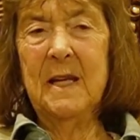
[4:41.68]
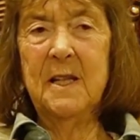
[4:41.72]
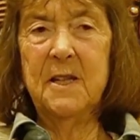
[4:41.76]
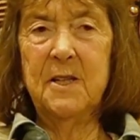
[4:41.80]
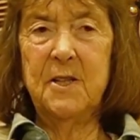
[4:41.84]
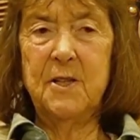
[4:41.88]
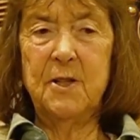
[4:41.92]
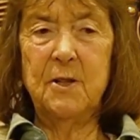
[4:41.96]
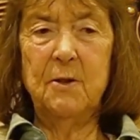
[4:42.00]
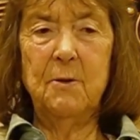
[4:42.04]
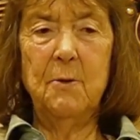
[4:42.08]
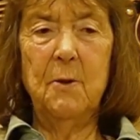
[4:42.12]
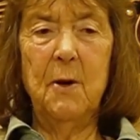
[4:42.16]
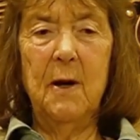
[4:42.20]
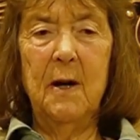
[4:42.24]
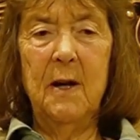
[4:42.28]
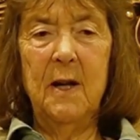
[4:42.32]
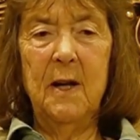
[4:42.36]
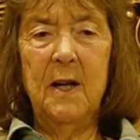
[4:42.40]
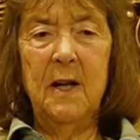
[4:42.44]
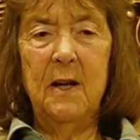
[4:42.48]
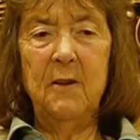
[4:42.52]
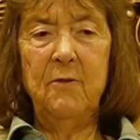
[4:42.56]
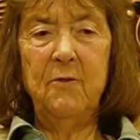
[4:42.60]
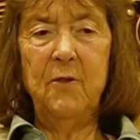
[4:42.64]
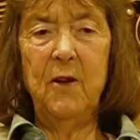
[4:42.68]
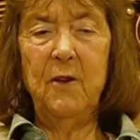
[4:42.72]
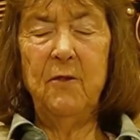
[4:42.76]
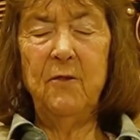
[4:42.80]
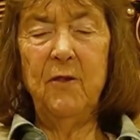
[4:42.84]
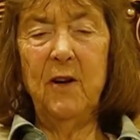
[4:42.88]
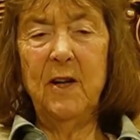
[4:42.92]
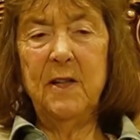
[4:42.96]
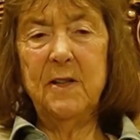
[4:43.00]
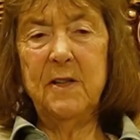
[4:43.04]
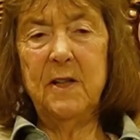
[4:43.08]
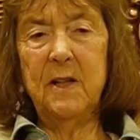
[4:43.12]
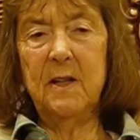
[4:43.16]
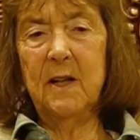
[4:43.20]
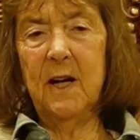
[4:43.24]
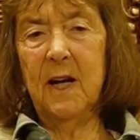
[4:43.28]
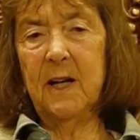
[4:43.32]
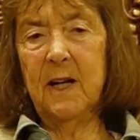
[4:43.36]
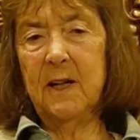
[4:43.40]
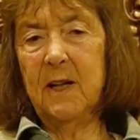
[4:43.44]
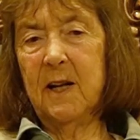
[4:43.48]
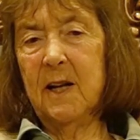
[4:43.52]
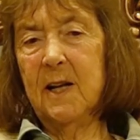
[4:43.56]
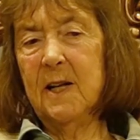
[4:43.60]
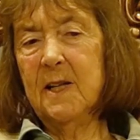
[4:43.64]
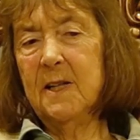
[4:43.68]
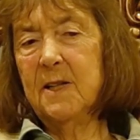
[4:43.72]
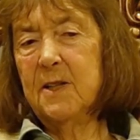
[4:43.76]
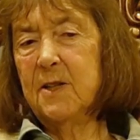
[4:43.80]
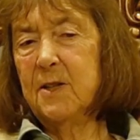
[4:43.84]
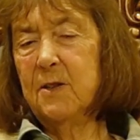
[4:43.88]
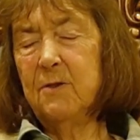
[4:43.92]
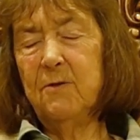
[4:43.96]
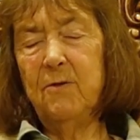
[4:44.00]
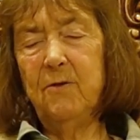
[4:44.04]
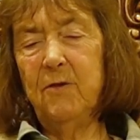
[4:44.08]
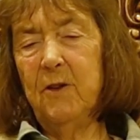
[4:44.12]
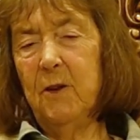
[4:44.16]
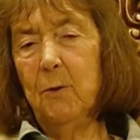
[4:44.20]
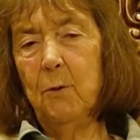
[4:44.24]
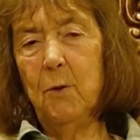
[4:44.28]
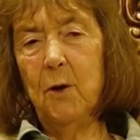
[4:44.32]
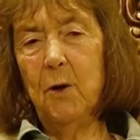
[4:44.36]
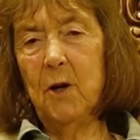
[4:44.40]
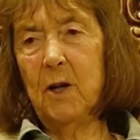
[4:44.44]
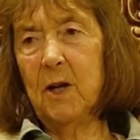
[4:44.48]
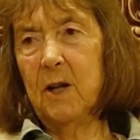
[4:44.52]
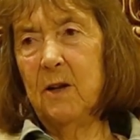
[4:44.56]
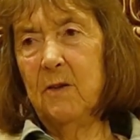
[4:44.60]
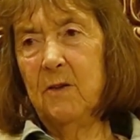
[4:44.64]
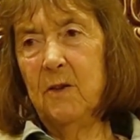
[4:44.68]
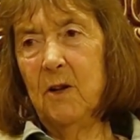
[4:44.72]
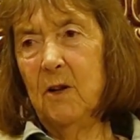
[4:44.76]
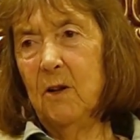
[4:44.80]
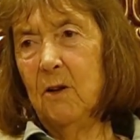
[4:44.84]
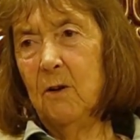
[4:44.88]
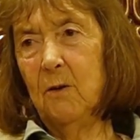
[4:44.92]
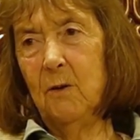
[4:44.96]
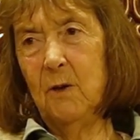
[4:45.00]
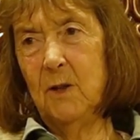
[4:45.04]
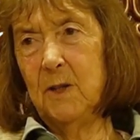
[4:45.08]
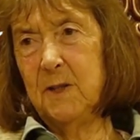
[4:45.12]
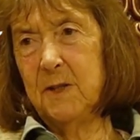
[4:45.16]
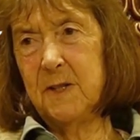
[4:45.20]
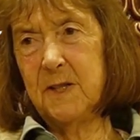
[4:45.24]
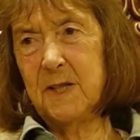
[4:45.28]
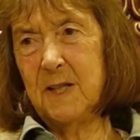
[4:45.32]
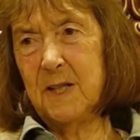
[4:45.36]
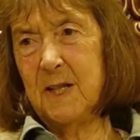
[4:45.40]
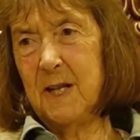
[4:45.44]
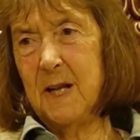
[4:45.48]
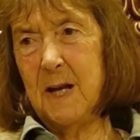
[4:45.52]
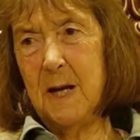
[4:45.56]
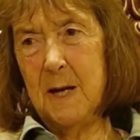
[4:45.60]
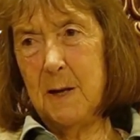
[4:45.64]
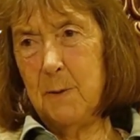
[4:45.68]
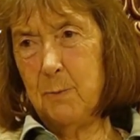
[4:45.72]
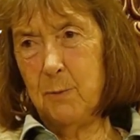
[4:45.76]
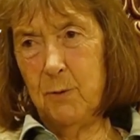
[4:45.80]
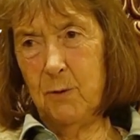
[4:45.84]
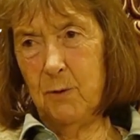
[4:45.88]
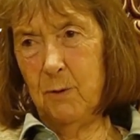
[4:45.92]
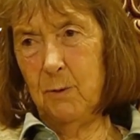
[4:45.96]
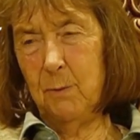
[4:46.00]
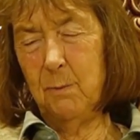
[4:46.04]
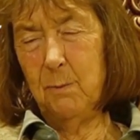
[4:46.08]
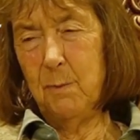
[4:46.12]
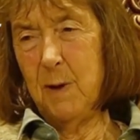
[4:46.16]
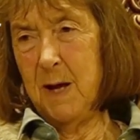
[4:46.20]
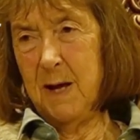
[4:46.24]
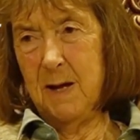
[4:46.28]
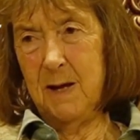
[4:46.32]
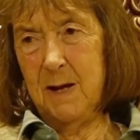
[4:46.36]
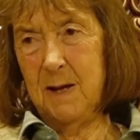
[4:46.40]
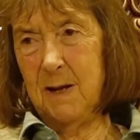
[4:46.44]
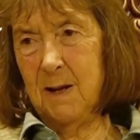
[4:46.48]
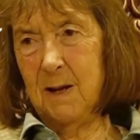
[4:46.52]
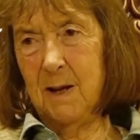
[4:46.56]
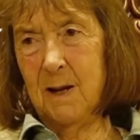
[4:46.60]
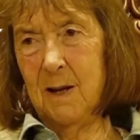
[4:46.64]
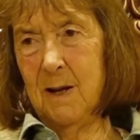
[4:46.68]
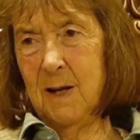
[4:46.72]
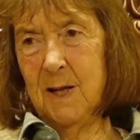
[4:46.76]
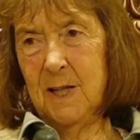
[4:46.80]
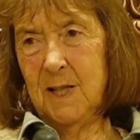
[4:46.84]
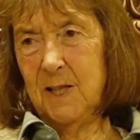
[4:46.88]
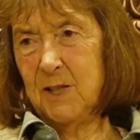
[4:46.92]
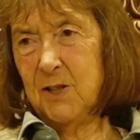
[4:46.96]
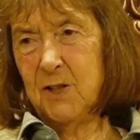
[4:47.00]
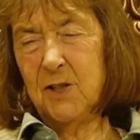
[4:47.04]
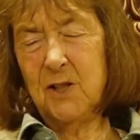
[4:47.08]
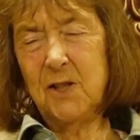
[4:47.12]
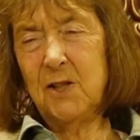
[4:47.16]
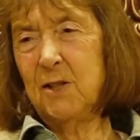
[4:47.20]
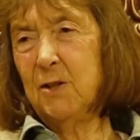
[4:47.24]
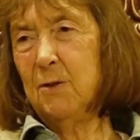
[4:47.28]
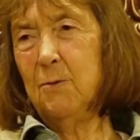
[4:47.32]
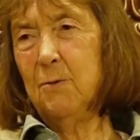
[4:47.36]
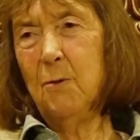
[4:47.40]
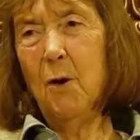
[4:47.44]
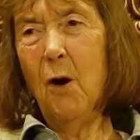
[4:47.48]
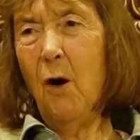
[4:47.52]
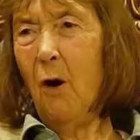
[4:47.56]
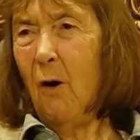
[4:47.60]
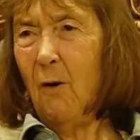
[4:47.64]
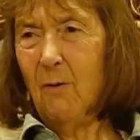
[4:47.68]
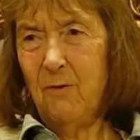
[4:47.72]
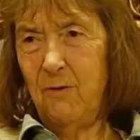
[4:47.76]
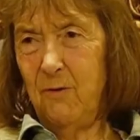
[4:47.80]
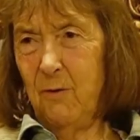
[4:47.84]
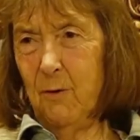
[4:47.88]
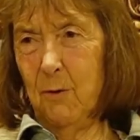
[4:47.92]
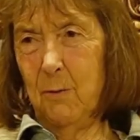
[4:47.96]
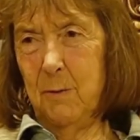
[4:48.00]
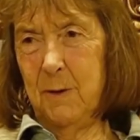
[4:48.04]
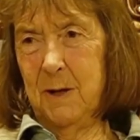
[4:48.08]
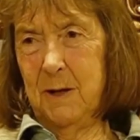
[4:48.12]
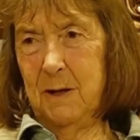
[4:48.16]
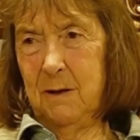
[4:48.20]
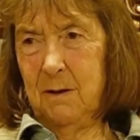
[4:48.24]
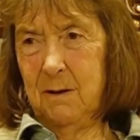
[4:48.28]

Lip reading: So if I can't do field work in the lowlands in April, May, it's just too hot for it,